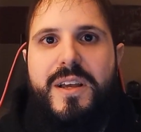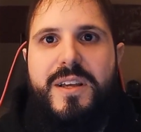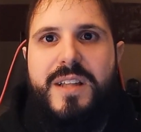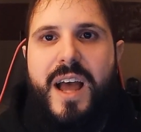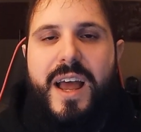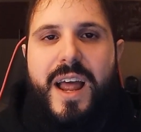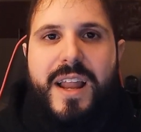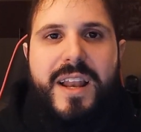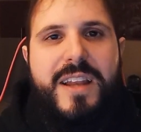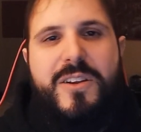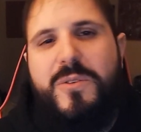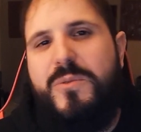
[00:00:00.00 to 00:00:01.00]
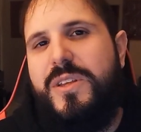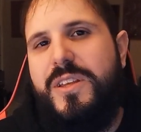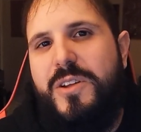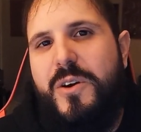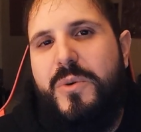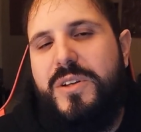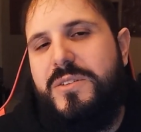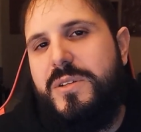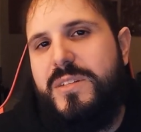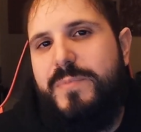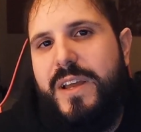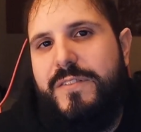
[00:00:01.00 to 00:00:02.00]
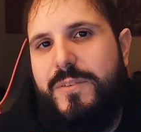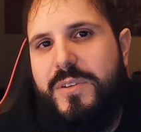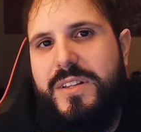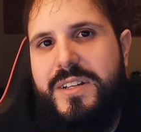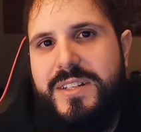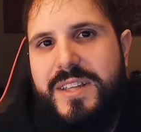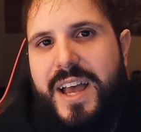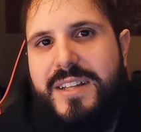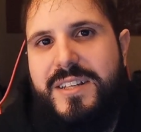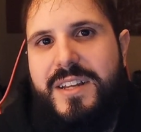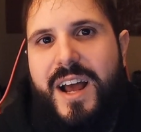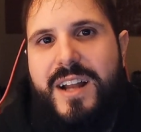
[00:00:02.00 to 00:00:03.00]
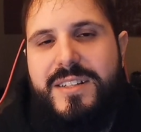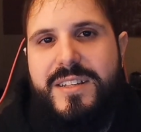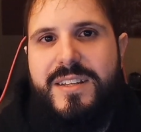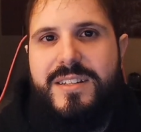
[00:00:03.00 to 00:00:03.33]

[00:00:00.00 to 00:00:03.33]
And I don't really know what to expect from Cletus Cassidy, honestly, because